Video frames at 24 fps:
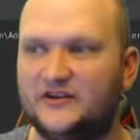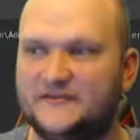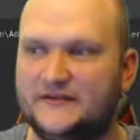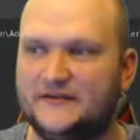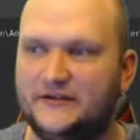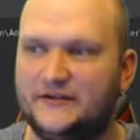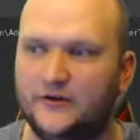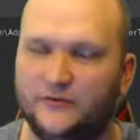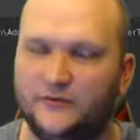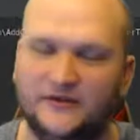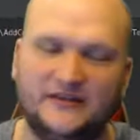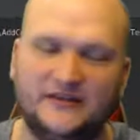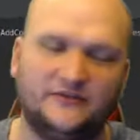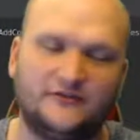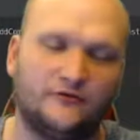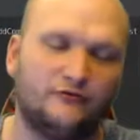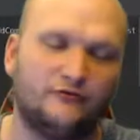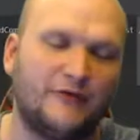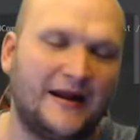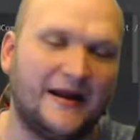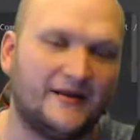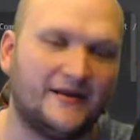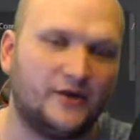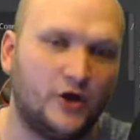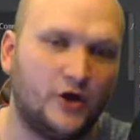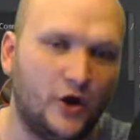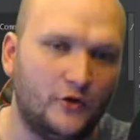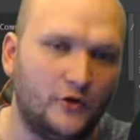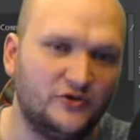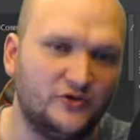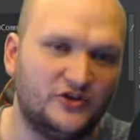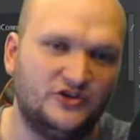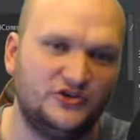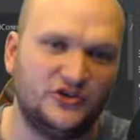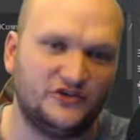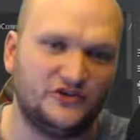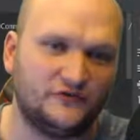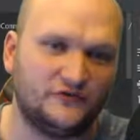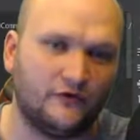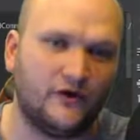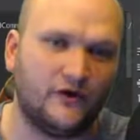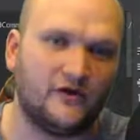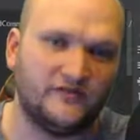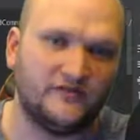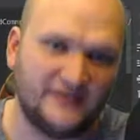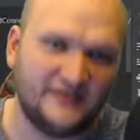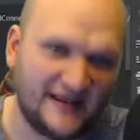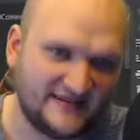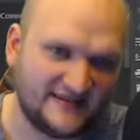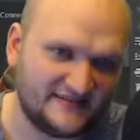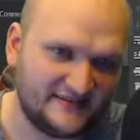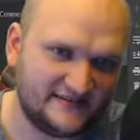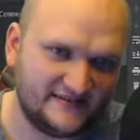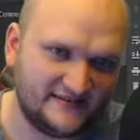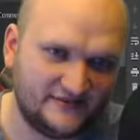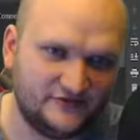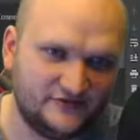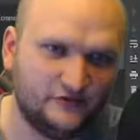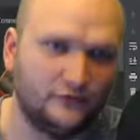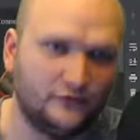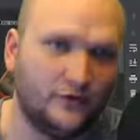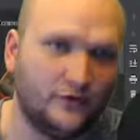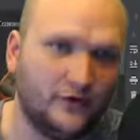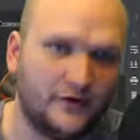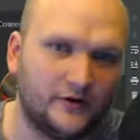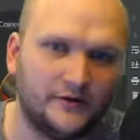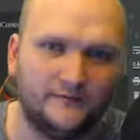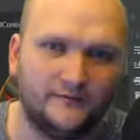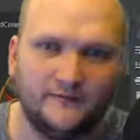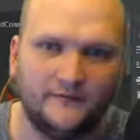we don't need to write code just for our tests to work.